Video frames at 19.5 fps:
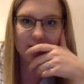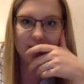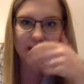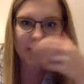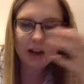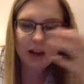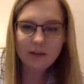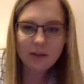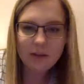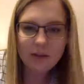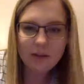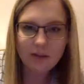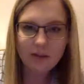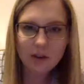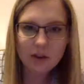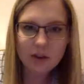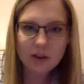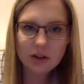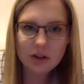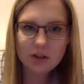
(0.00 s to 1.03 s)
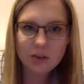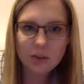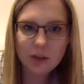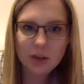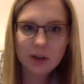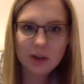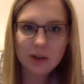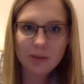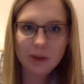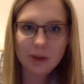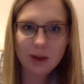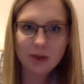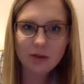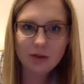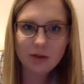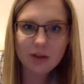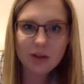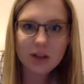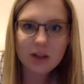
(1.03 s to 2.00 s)
of convergent plate
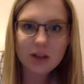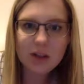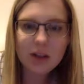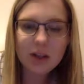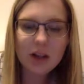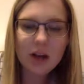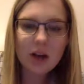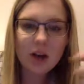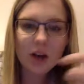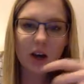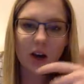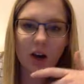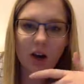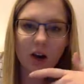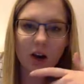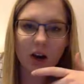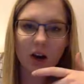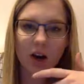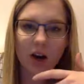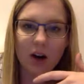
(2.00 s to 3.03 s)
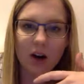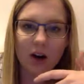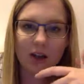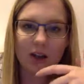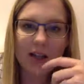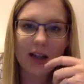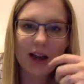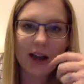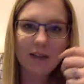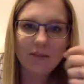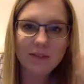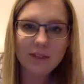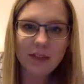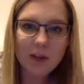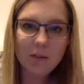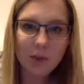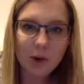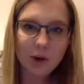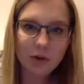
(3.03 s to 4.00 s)
boundaries are
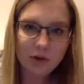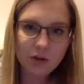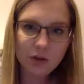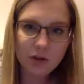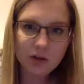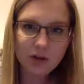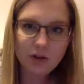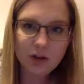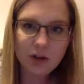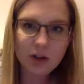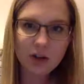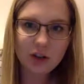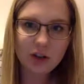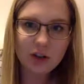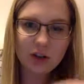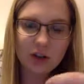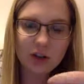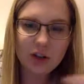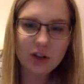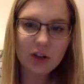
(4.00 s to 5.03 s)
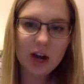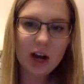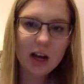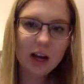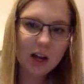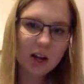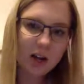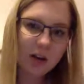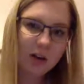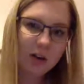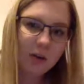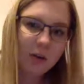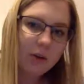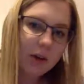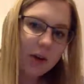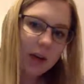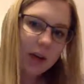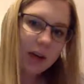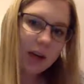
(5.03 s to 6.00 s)
to have deep ocean trenches,
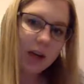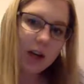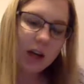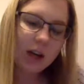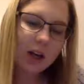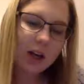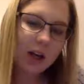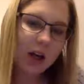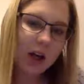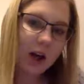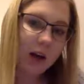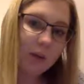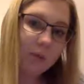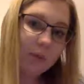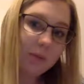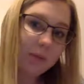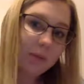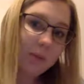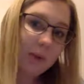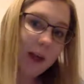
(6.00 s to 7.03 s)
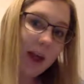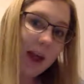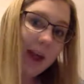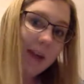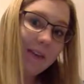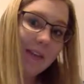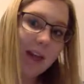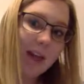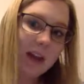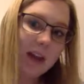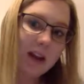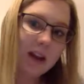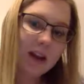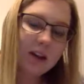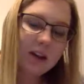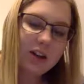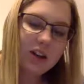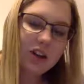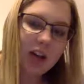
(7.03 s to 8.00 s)
shallow, and
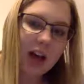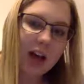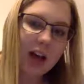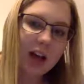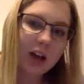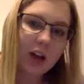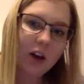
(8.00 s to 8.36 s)
then